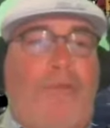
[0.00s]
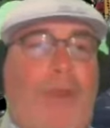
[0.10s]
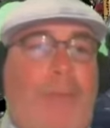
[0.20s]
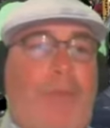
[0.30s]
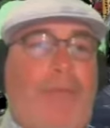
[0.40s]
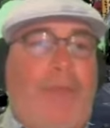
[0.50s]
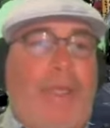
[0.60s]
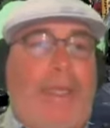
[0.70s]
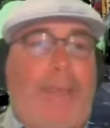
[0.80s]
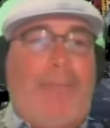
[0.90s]
some of
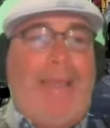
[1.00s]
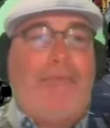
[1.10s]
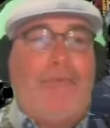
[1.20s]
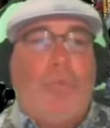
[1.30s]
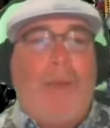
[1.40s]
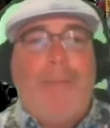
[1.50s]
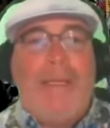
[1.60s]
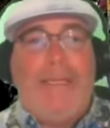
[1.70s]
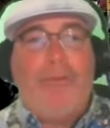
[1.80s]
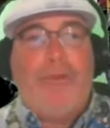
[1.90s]
the best
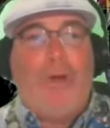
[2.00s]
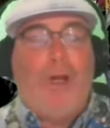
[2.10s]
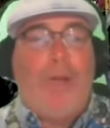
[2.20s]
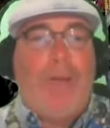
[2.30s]
remedies are,